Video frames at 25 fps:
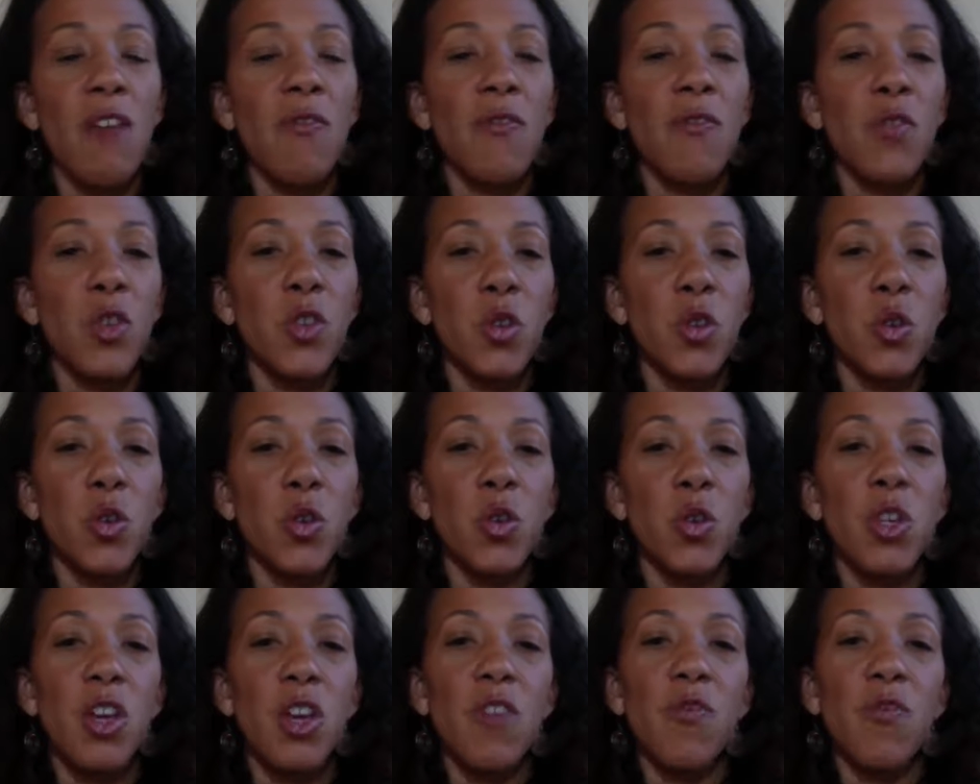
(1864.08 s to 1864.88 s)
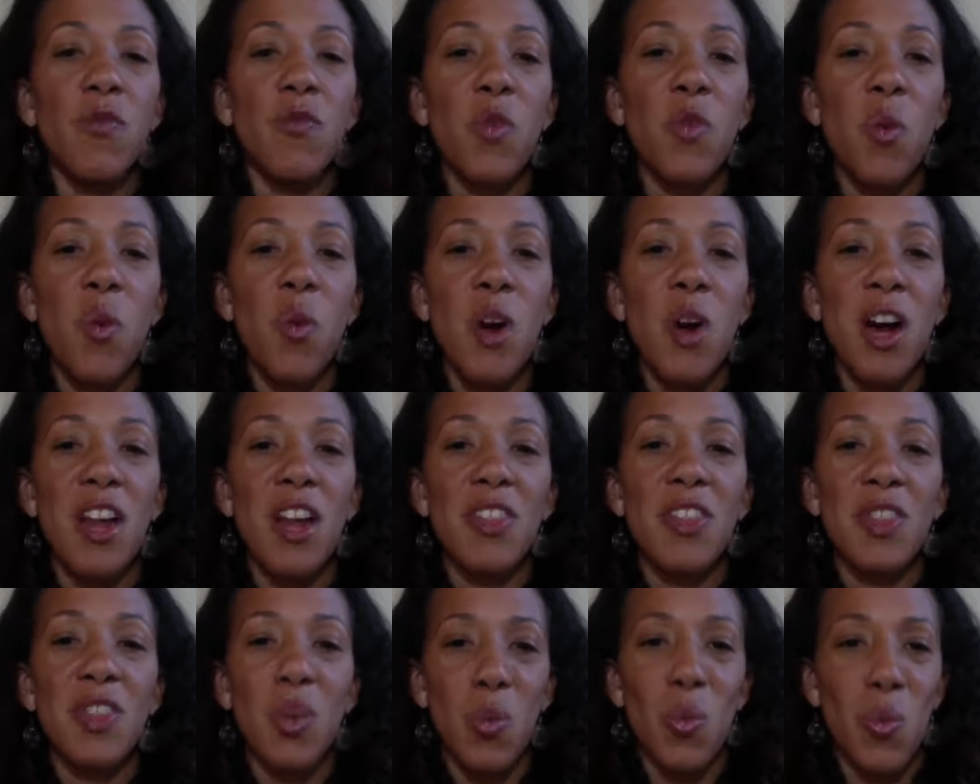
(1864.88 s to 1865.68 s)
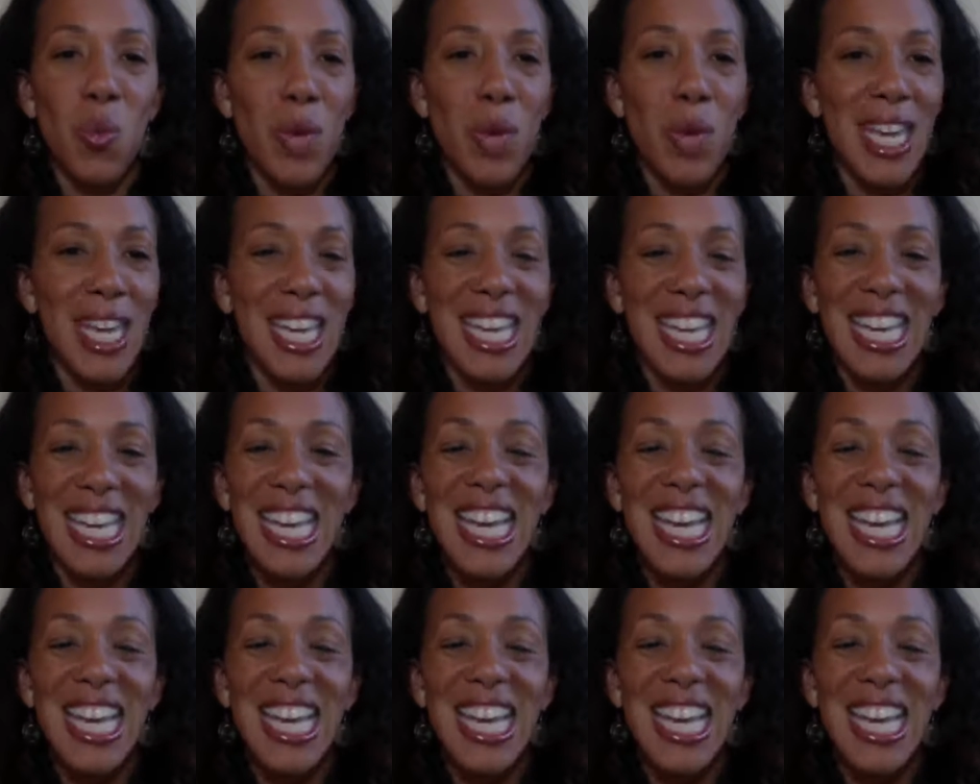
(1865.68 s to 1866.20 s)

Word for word: food for the week.